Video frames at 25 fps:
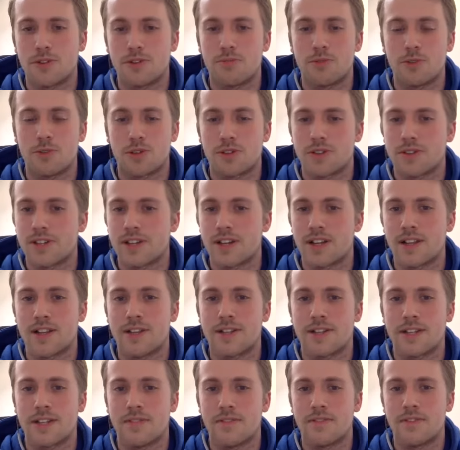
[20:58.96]
but you can tell
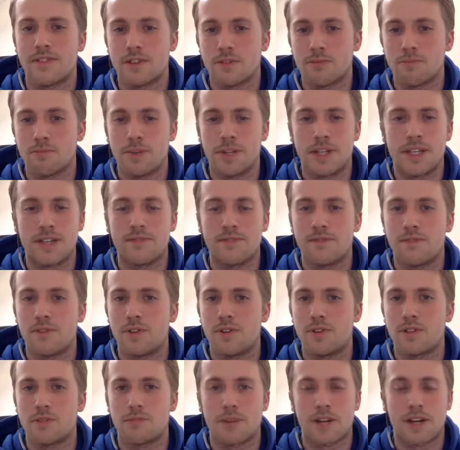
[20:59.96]
that they've been
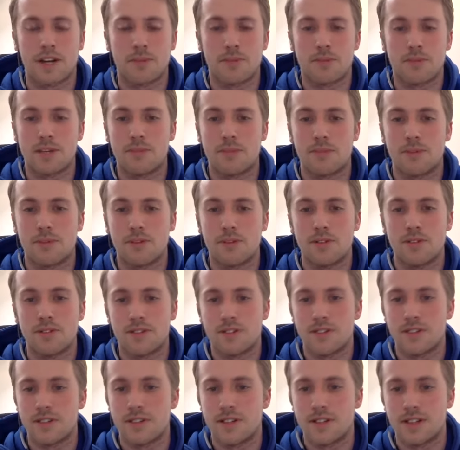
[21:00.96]
influenced by other people,
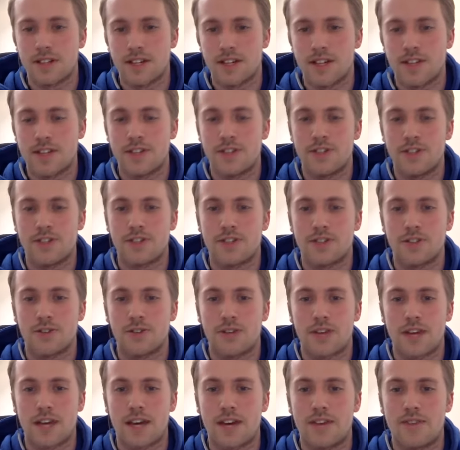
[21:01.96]
mm-hmm. and they just don't
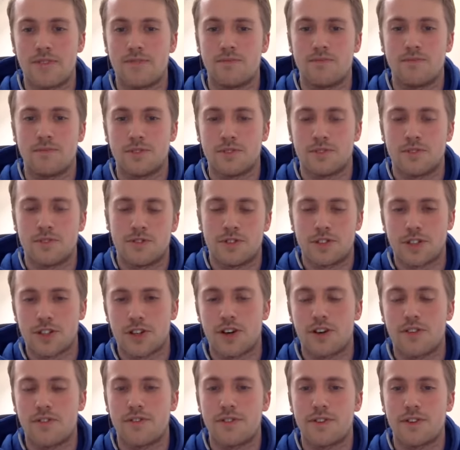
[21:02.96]
have the
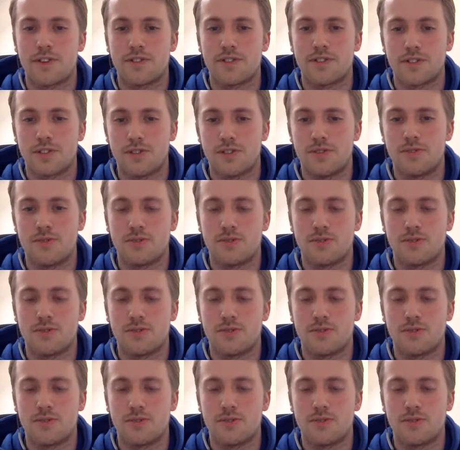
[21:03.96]
confidence to